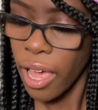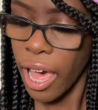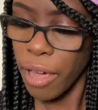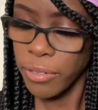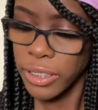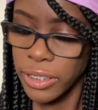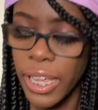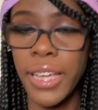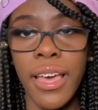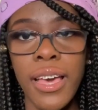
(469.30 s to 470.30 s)
I was just
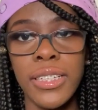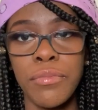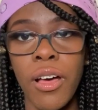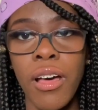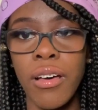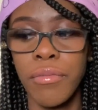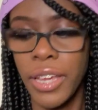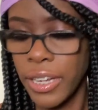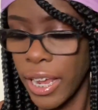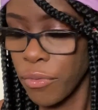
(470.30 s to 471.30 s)
like, yeah, his mom.
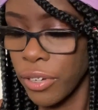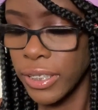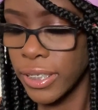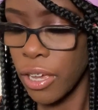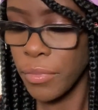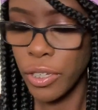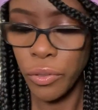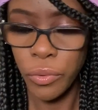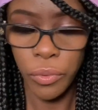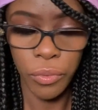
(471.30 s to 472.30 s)
And they wouldn't tell me
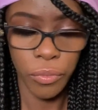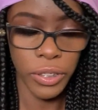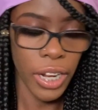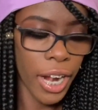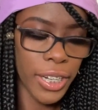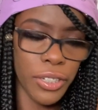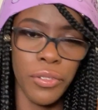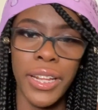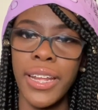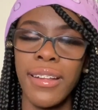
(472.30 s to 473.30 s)
who, which I already knew.
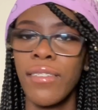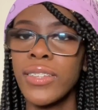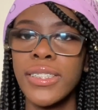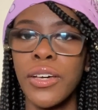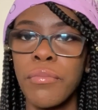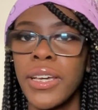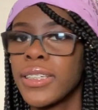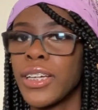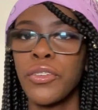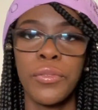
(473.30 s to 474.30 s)
They didn't have to tell me
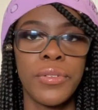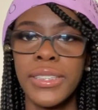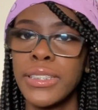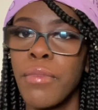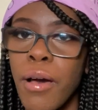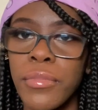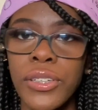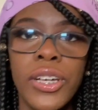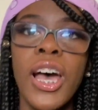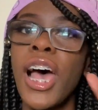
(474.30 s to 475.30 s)
because I knew it was his mama.
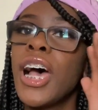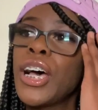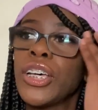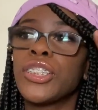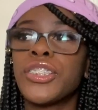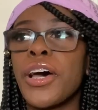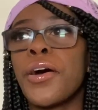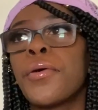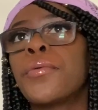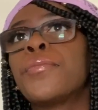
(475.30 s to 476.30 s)

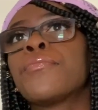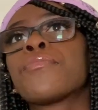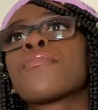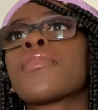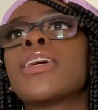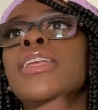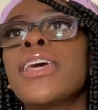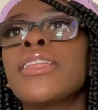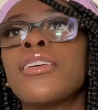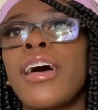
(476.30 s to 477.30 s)
So
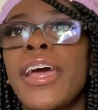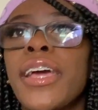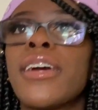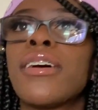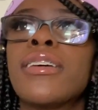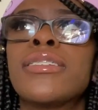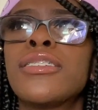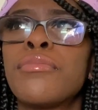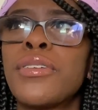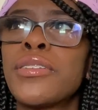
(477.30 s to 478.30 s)
then they're like, the
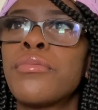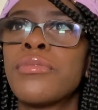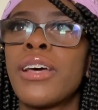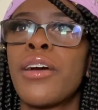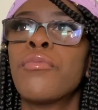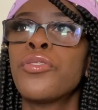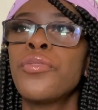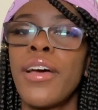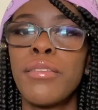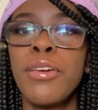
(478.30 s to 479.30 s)
assistant principal was like, well, you
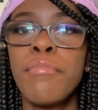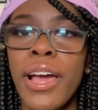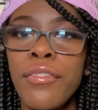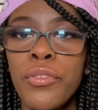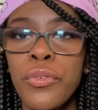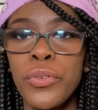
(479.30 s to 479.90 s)
have to be mindful who